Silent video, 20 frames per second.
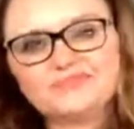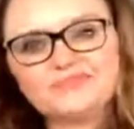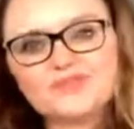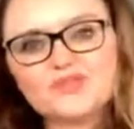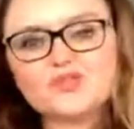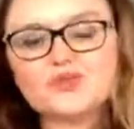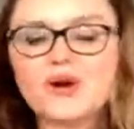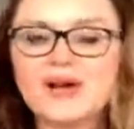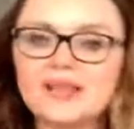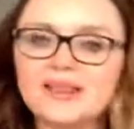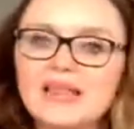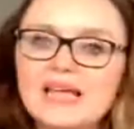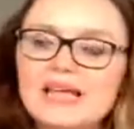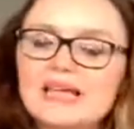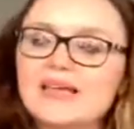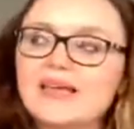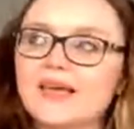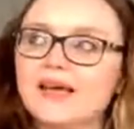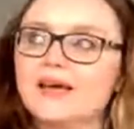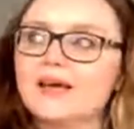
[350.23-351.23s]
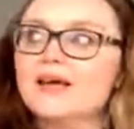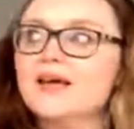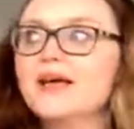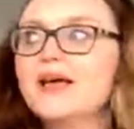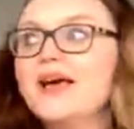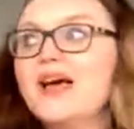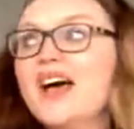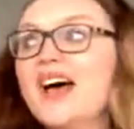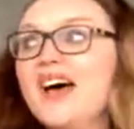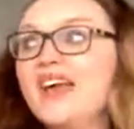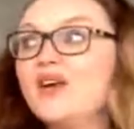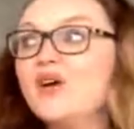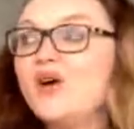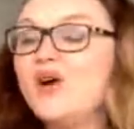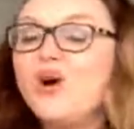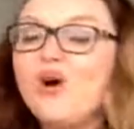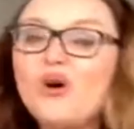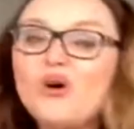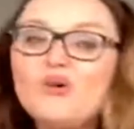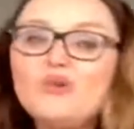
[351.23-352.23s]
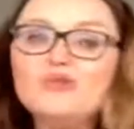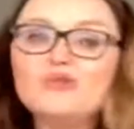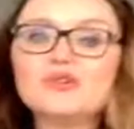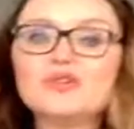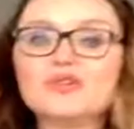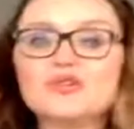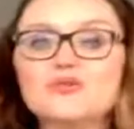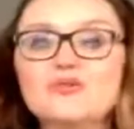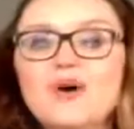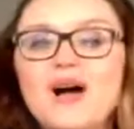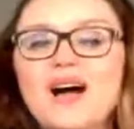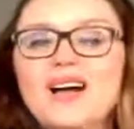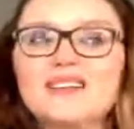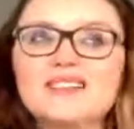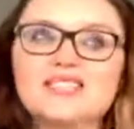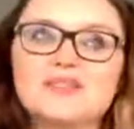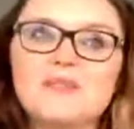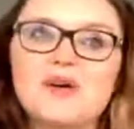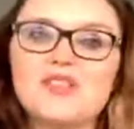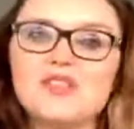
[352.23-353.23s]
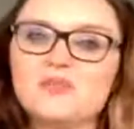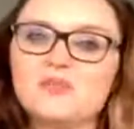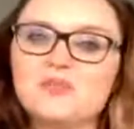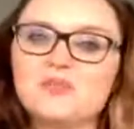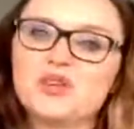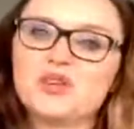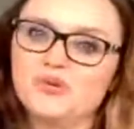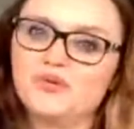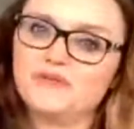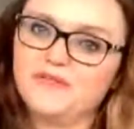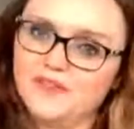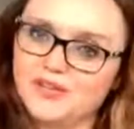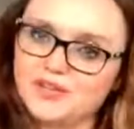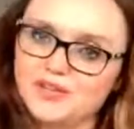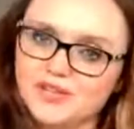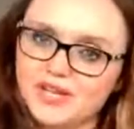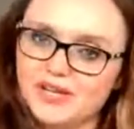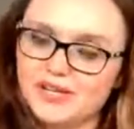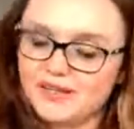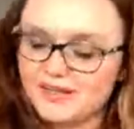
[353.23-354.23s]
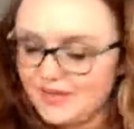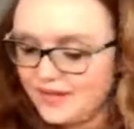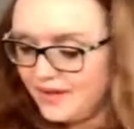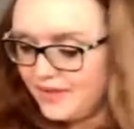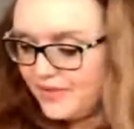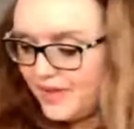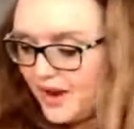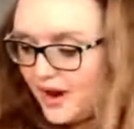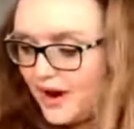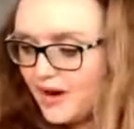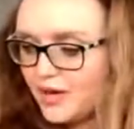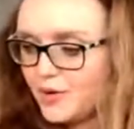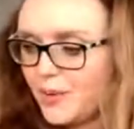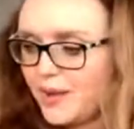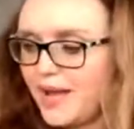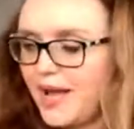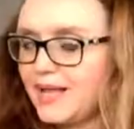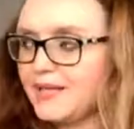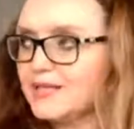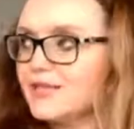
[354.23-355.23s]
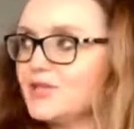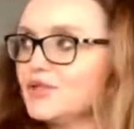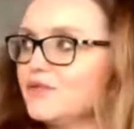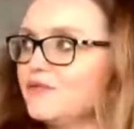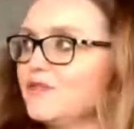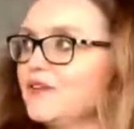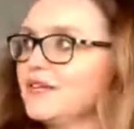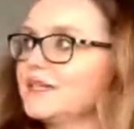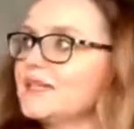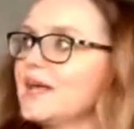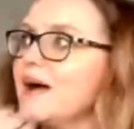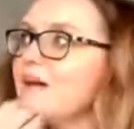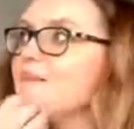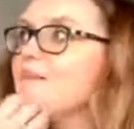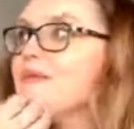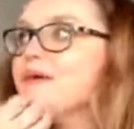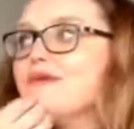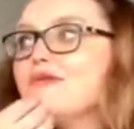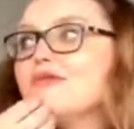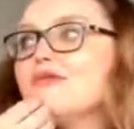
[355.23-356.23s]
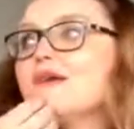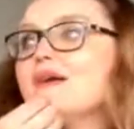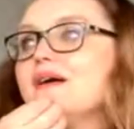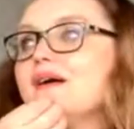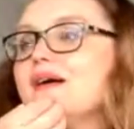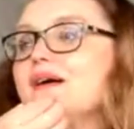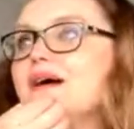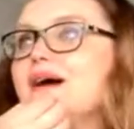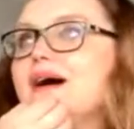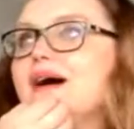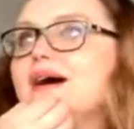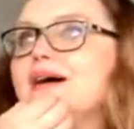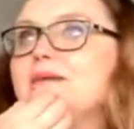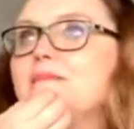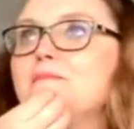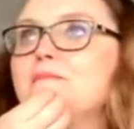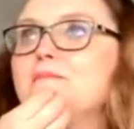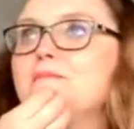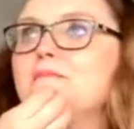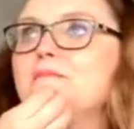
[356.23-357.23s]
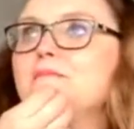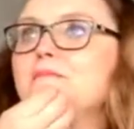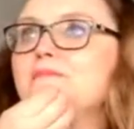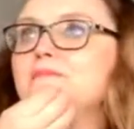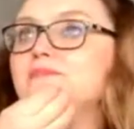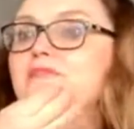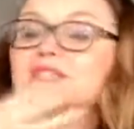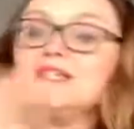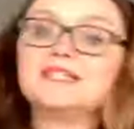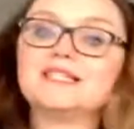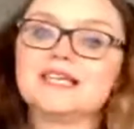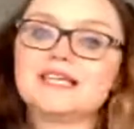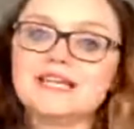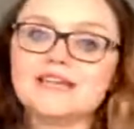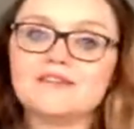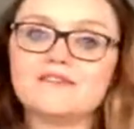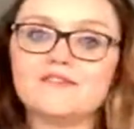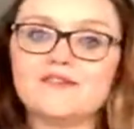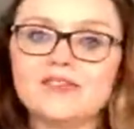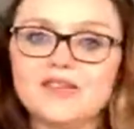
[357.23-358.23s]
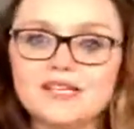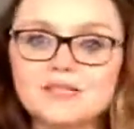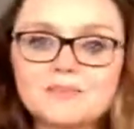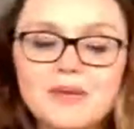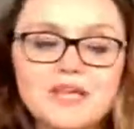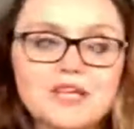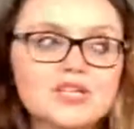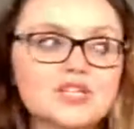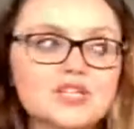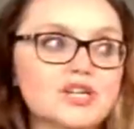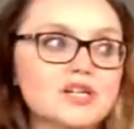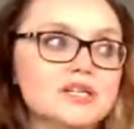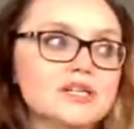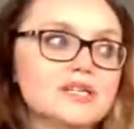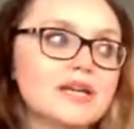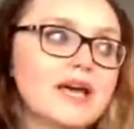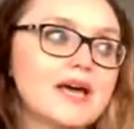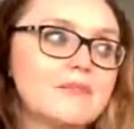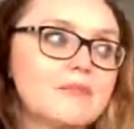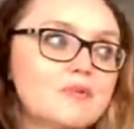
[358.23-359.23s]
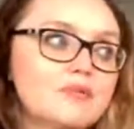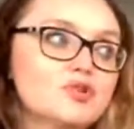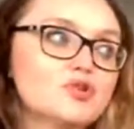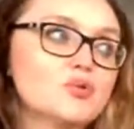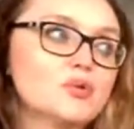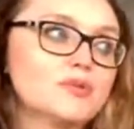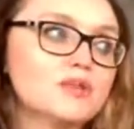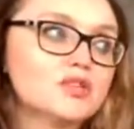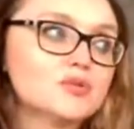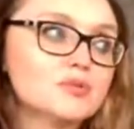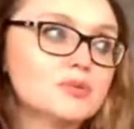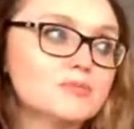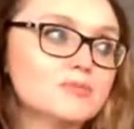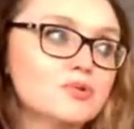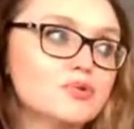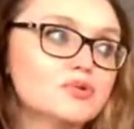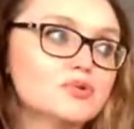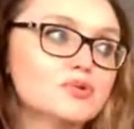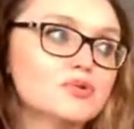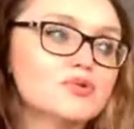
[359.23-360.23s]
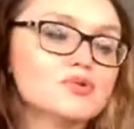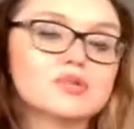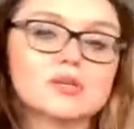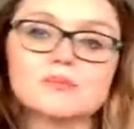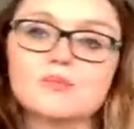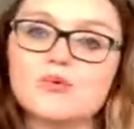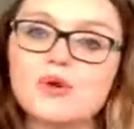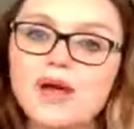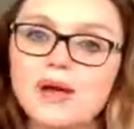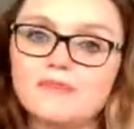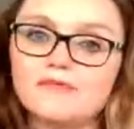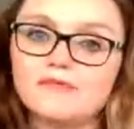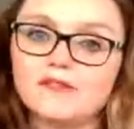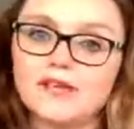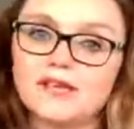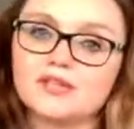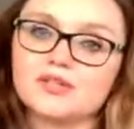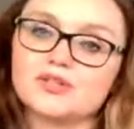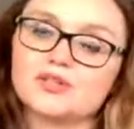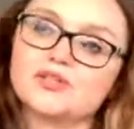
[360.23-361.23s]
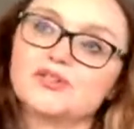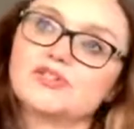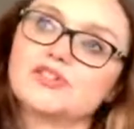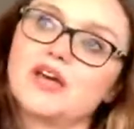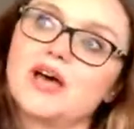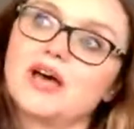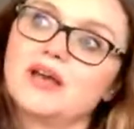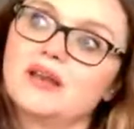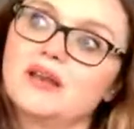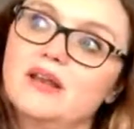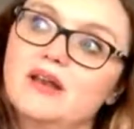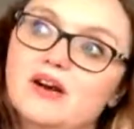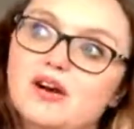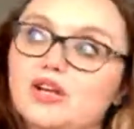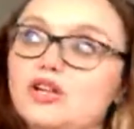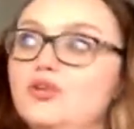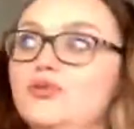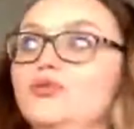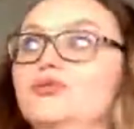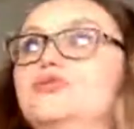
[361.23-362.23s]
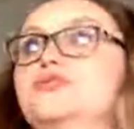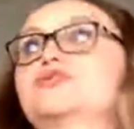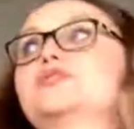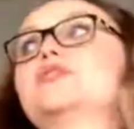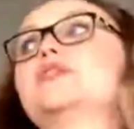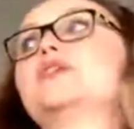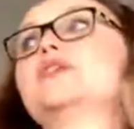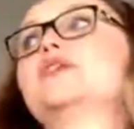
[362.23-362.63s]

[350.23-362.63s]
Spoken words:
So I like it. And it also has some other really cool features in it that are quite handy. So for example, today for this patient, it was showing that she was using more hip flexors than her glutes.